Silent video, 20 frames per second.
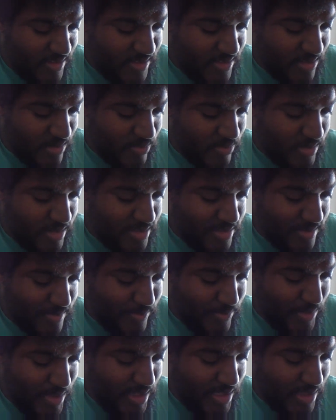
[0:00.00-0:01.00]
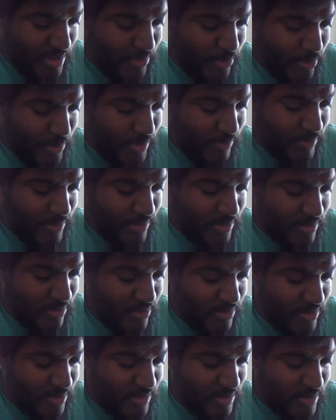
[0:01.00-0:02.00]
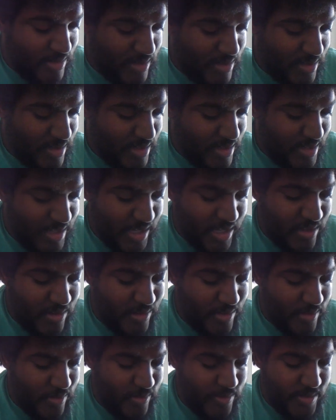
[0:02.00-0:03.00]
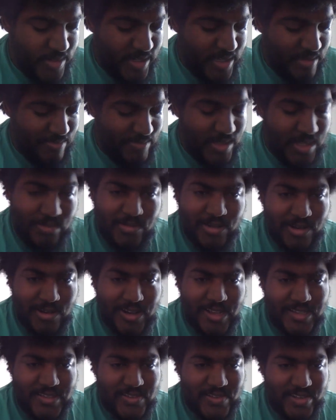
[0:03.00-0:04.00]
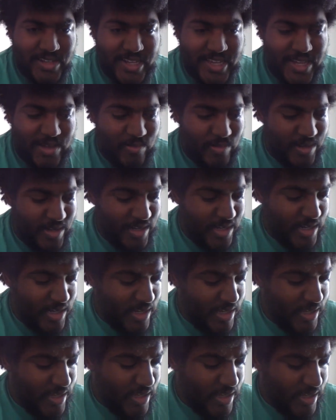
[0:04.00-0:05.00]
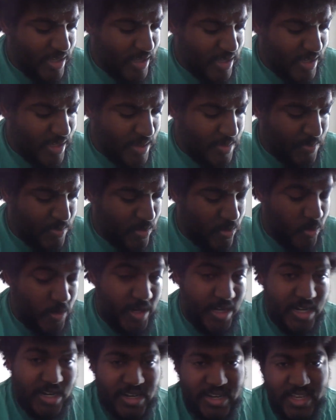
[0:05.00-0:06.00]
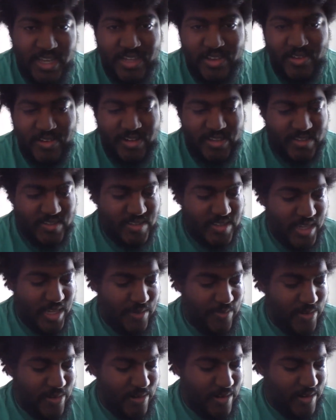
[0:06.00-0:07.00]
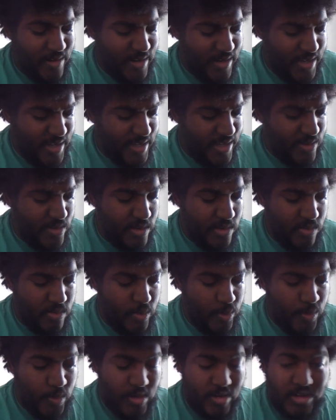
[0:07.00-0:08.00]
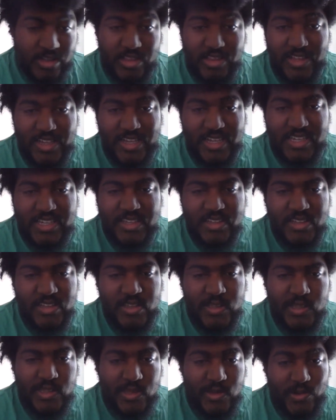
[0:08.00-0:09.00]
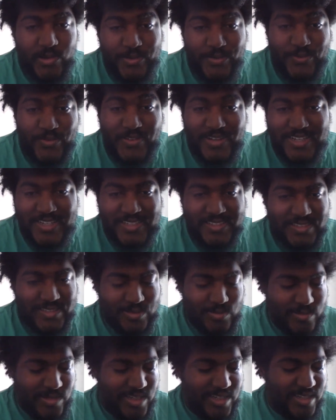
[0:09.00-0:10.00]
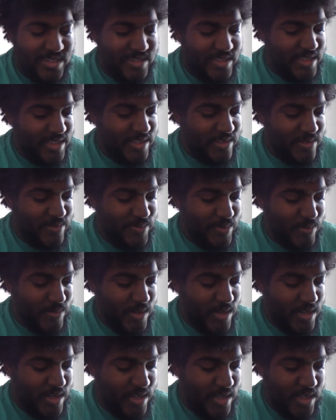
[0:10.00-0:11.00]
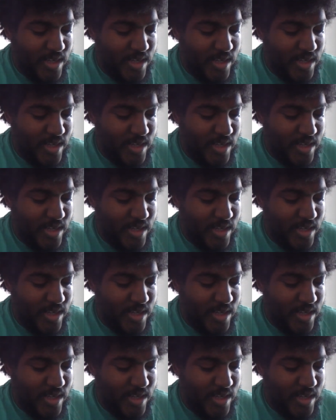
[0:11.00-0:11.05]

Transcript: it's going to be Louisville taking on Notre Dame. Keep your eyes on that one. Um, Creighton taking on Xavier at 1 o'clock on Fox as well. You know, if you want to